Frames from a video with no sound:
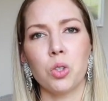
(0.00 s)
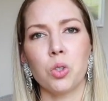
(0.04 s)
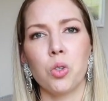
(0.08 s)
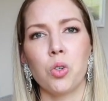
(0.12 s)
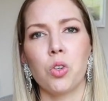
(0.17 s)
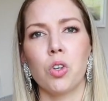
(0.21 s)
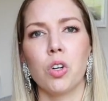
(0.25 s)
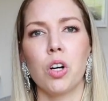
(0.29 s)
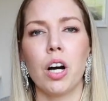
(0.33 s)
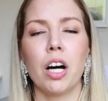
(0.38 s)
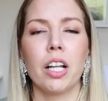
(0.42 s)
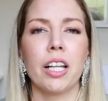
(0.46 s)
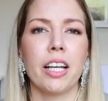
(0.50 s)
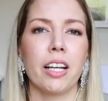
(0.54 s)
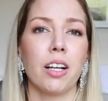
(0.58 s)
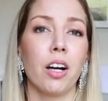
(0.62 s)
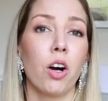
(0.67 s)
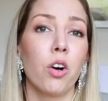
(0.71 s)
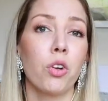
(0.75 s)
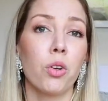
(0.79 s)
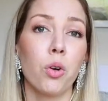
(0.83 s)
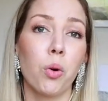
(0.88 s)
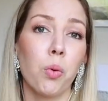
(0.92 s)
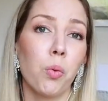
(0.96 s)
or like
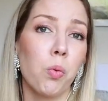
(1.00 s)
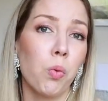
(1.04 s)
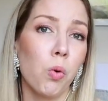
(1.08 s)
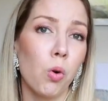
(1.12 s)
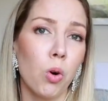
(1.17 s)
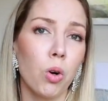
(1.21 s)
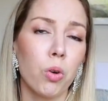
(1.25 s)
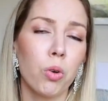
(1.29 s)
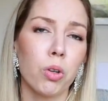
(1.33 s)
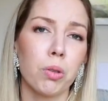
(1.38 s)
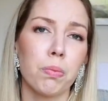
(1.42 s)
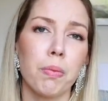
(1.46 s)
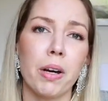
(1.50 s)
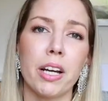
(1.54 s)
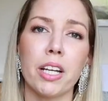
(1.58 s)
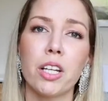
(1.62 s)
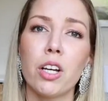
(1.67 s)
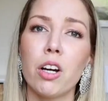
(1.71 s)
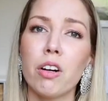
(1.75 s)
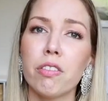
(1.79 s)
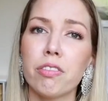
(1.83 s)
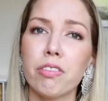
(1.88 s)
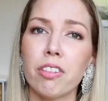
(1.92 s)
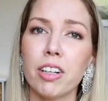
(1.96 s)
on a walk with my
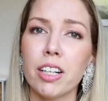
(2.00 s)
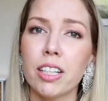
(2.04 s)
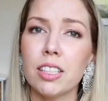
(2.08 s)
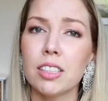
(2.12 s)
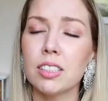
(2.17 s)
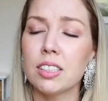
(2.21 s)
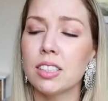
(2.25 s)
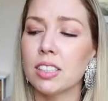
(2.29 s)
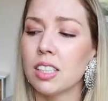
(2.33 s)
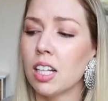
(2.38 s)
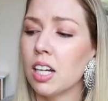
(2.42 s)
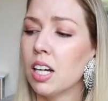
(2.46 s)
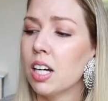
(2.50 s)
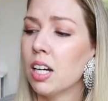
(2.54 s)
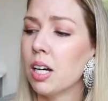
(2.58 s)
girlfriends,